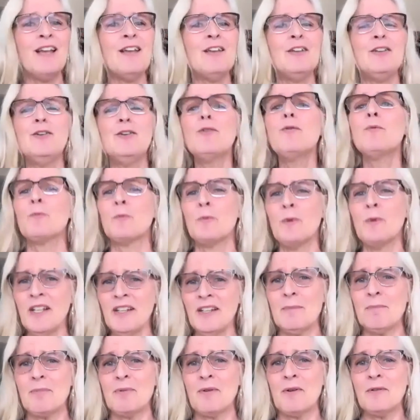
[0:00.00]
you're
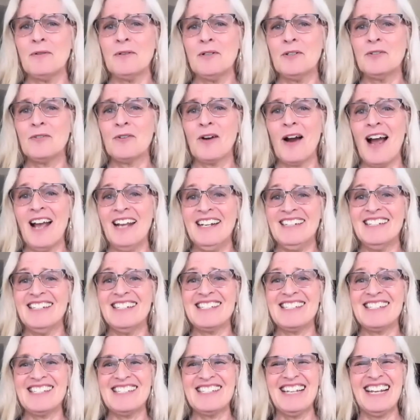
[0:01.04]
really prone to dryness.